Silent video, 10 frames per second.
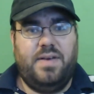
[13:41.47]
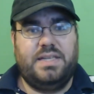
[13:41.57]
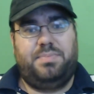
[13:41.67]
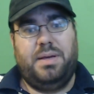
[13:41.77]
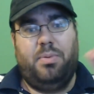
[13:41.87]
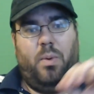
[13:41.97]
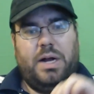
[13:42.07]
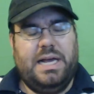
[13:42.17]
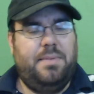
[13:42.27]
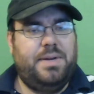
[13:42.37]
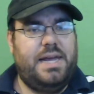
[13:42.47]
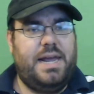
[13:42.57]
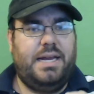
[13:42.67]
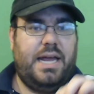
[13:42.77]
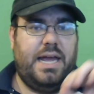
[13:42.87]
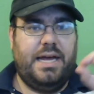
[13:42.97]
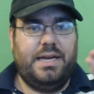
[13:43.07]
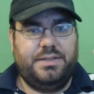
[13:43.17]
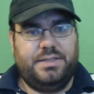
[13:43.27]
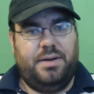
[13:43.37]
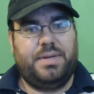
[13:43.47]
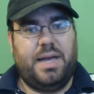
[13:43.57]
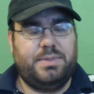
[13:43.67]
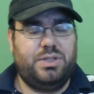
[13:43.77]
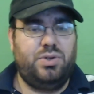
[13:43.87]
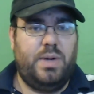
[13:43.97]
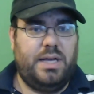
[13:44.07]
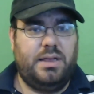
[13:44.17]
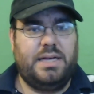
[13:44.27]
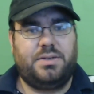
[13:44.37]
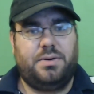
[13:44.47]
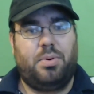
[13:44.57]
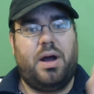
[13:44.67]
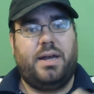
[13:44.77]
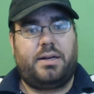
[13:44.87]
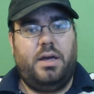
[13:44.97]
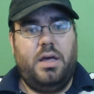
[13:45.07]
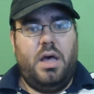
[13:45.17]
Is people want to imitate and sometimes do a lesser product.